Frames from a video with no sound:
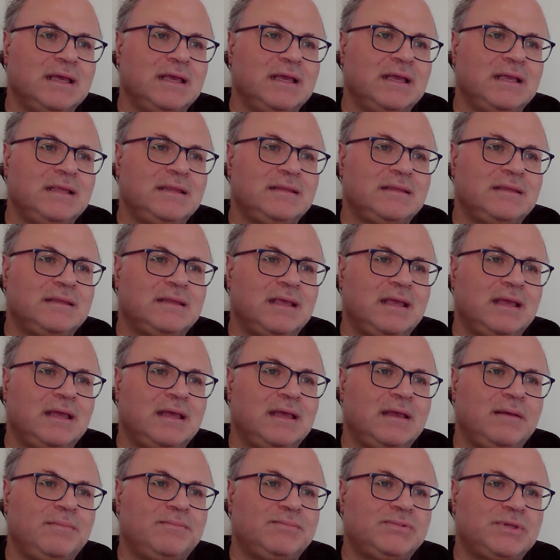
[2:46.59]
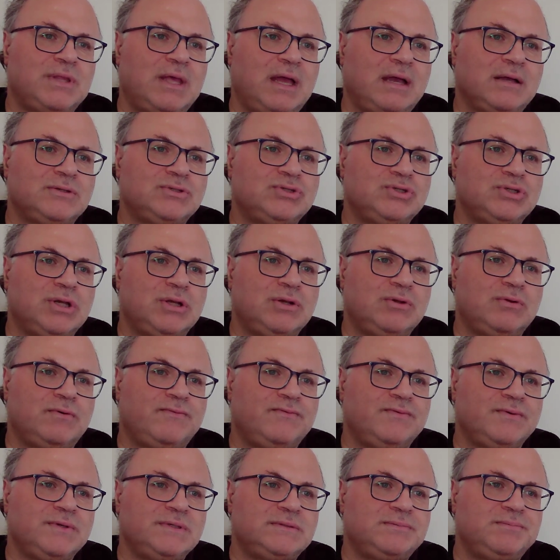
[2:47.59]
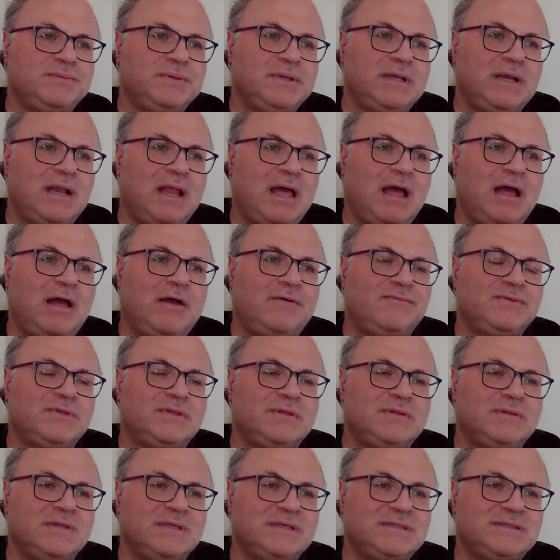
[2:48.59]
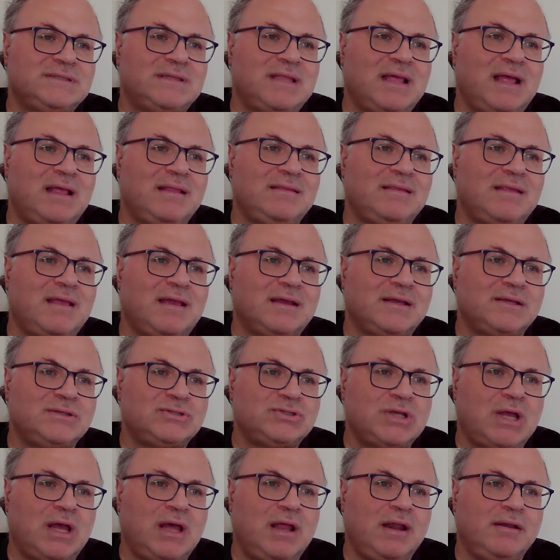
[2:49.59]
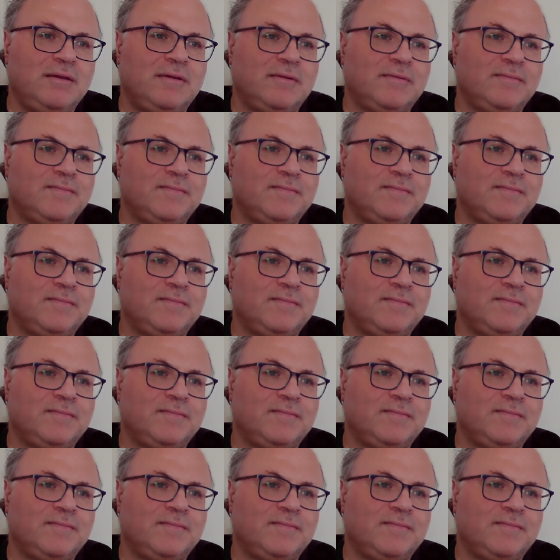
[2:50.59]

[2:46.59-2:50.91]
and the abduction of his beloved NESTAN DAREDJAN.